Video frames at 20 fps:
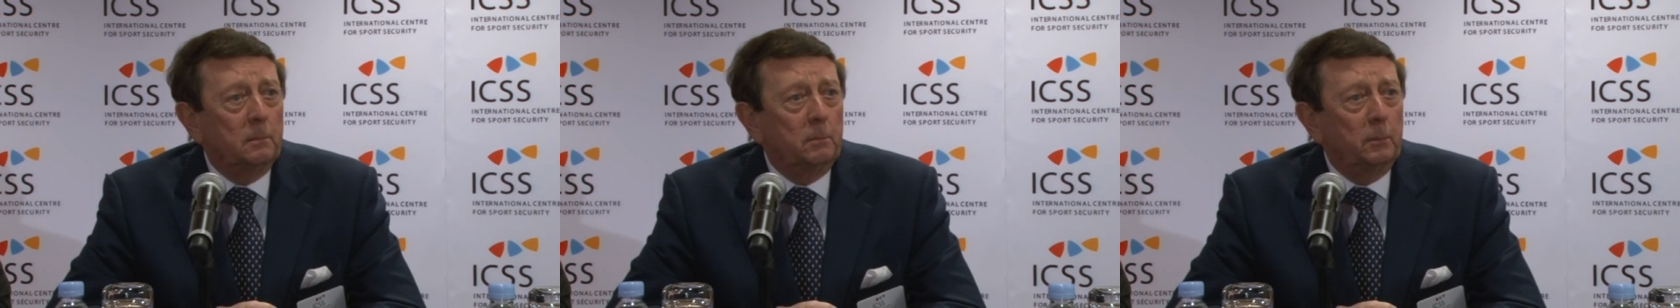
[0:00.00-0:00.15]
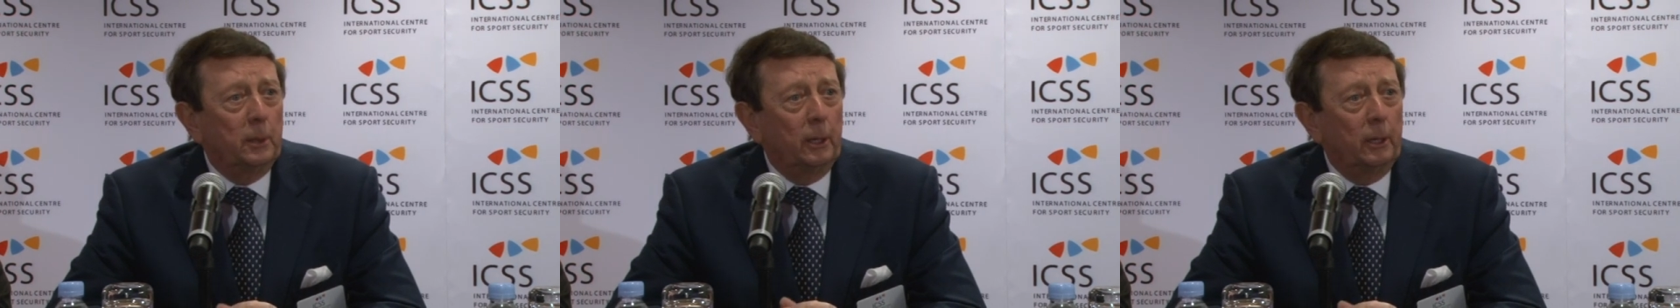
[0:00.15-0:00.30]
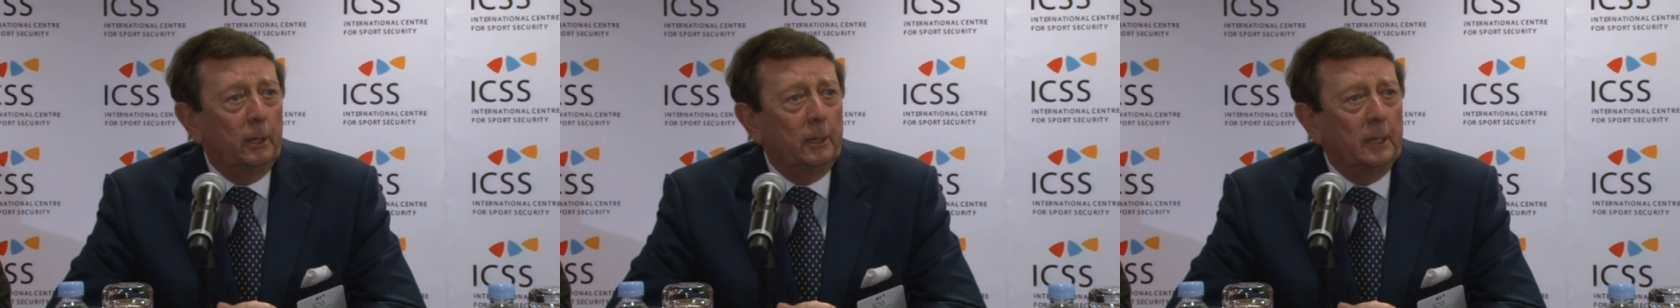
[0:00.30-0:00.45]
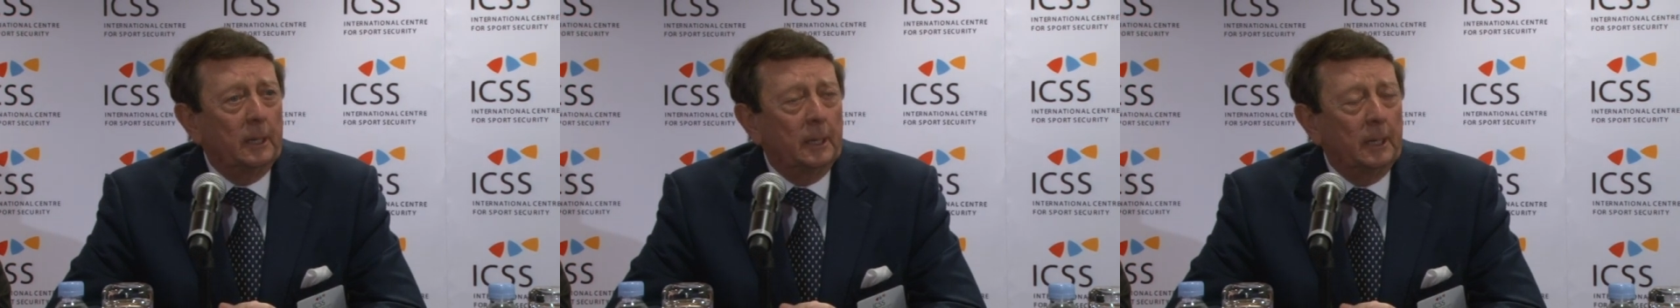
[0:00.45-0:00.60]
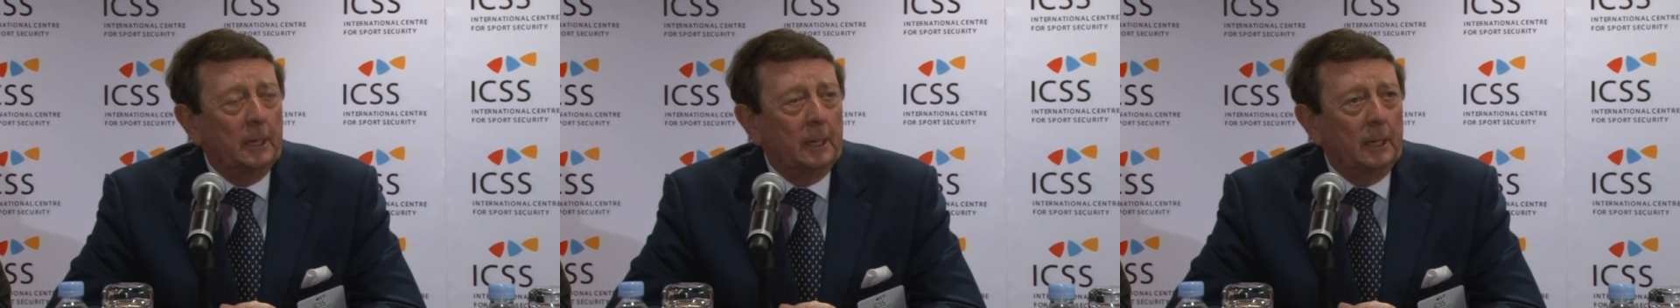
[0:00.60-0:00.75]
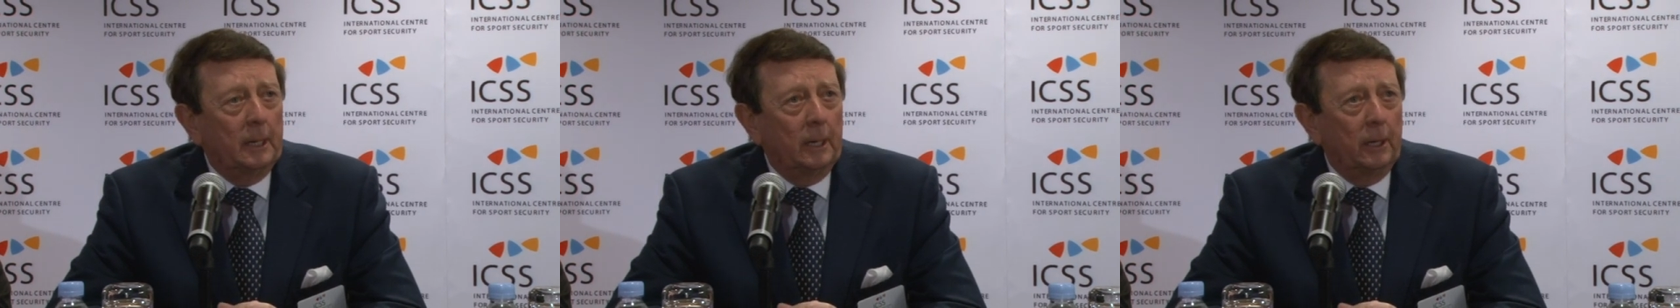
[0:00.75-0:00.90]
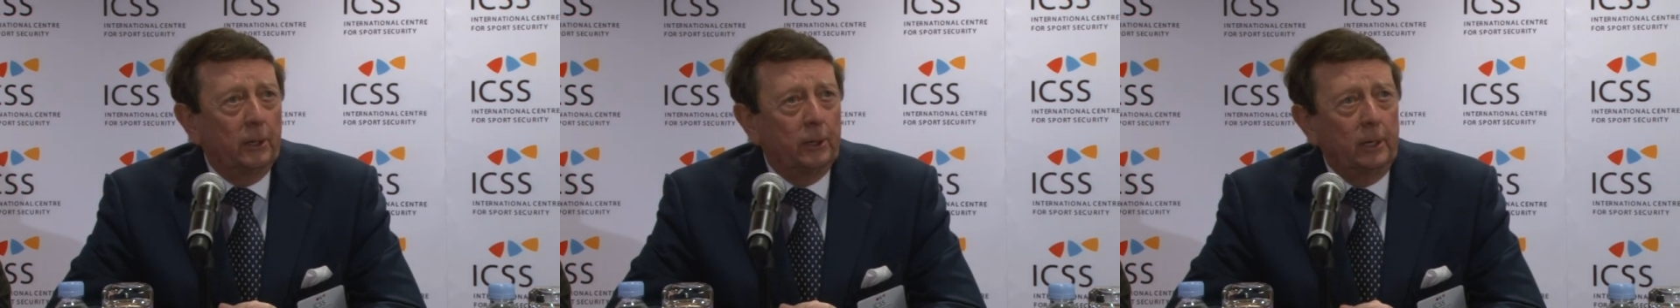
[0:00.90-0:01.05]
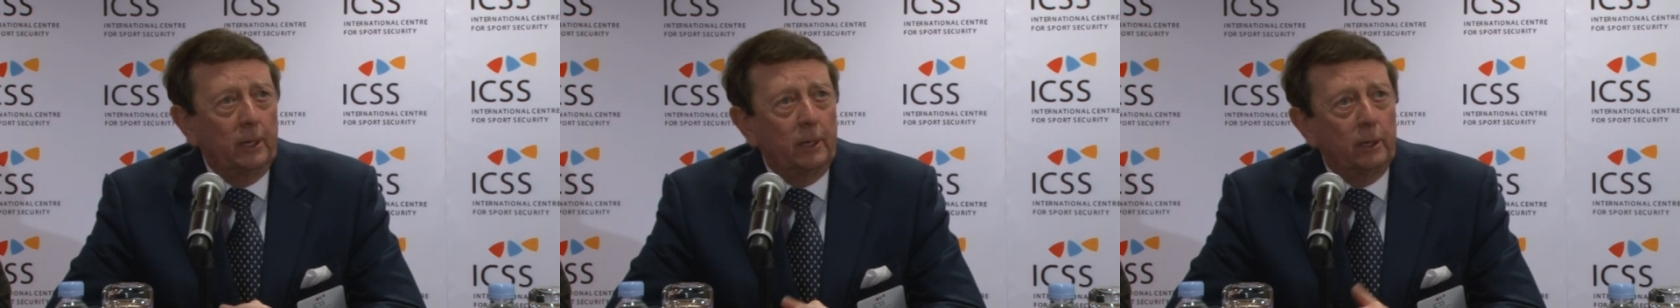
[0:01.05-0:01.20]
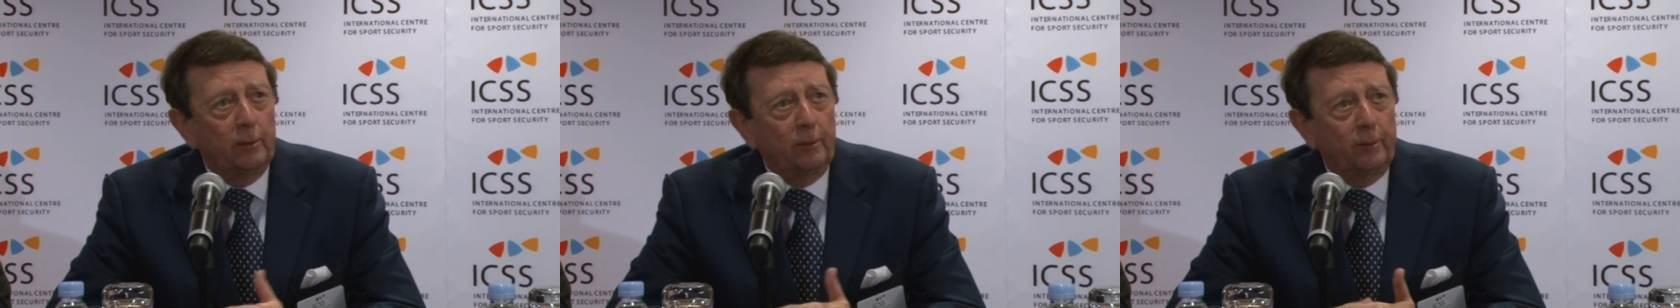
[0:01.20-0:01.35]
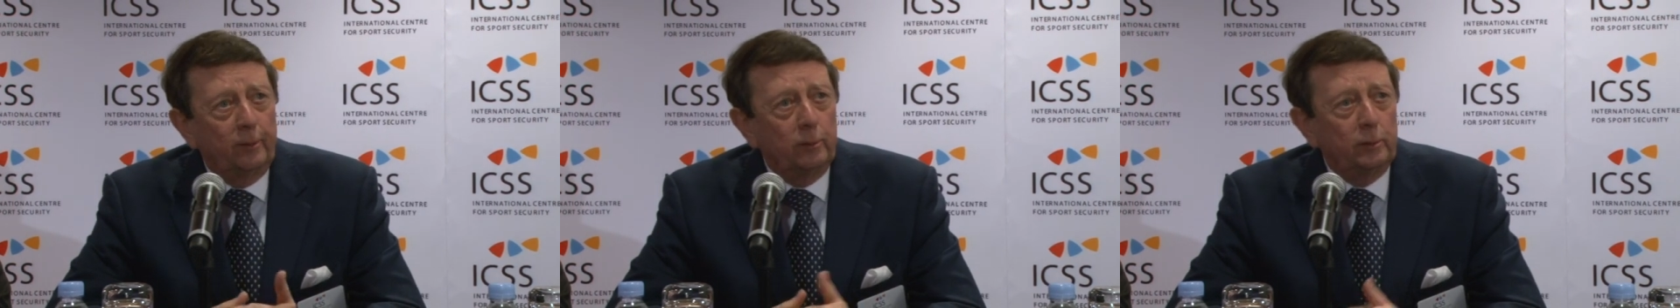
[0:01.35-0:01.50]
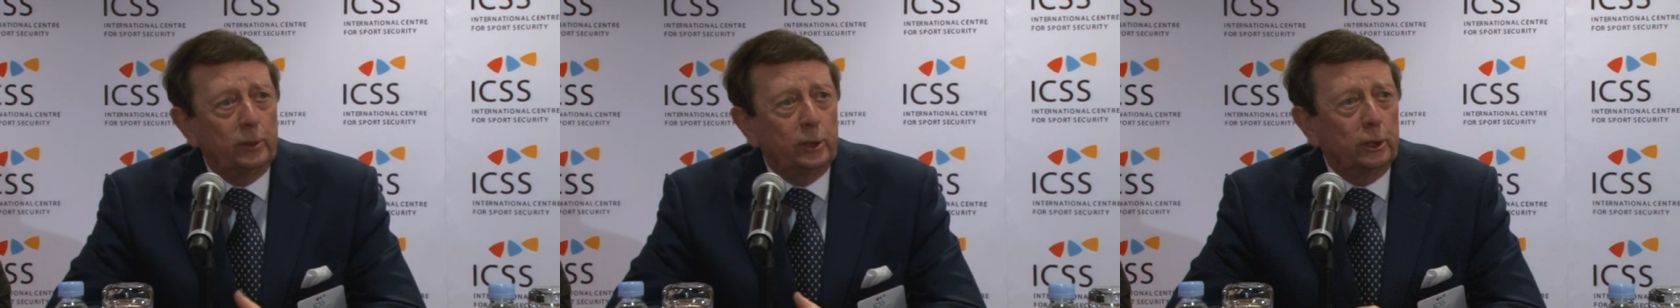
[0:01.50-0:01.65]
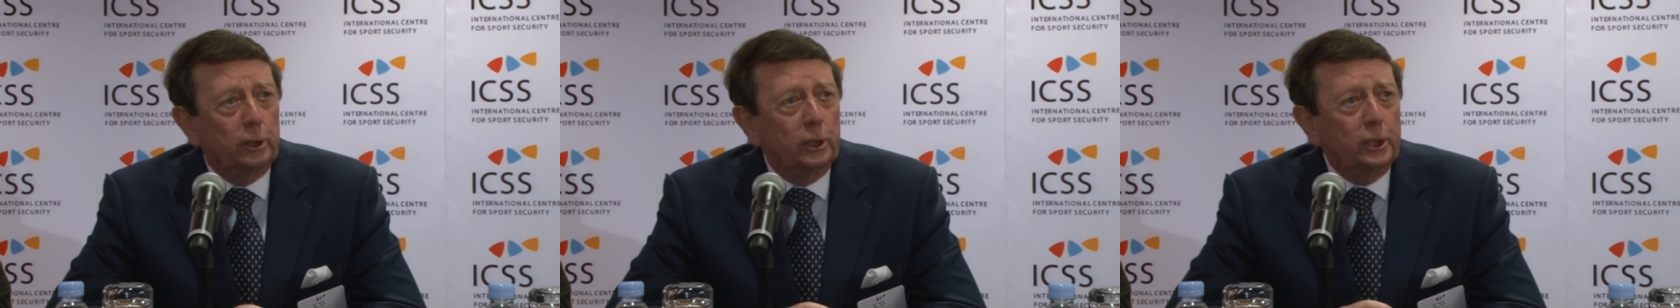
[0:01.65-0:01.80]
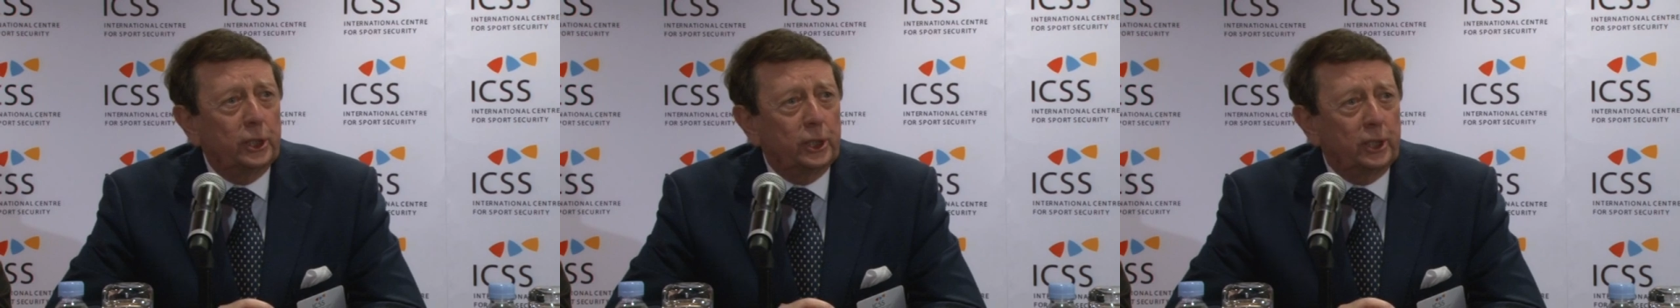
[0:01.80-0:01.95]
But I think
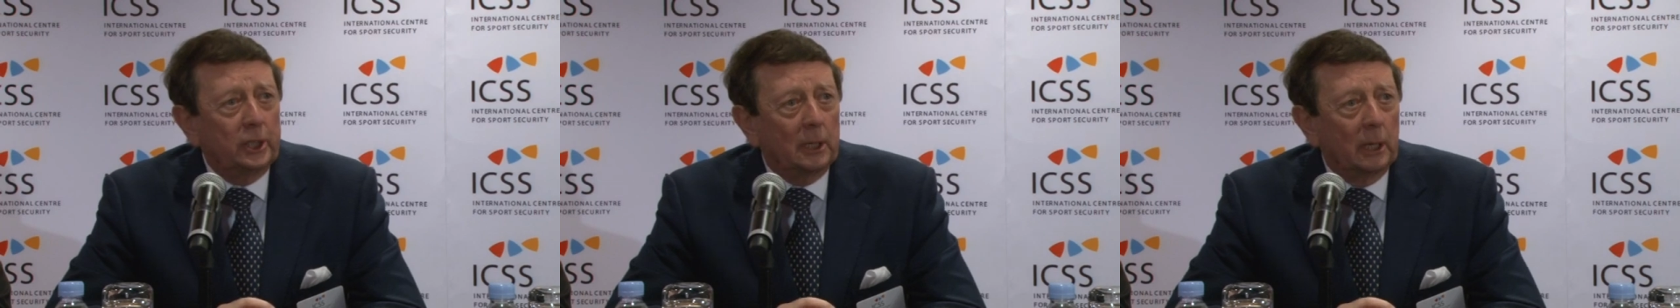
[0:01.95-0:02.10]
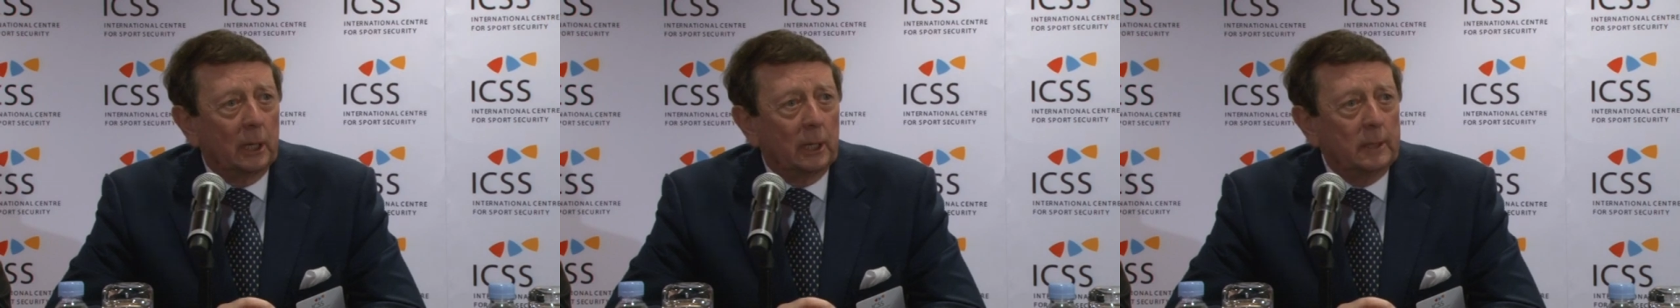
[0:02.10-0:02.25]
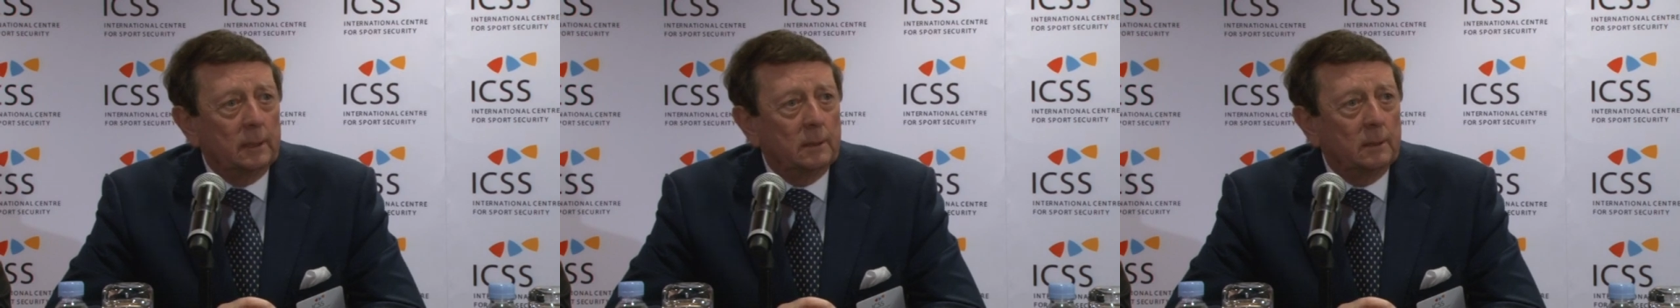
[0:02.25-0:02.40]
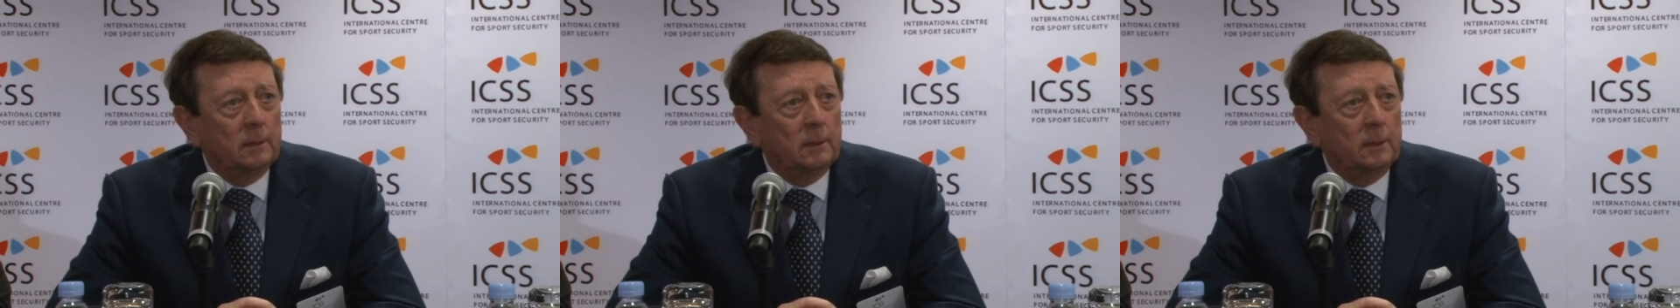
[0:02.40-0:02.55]
futuristically,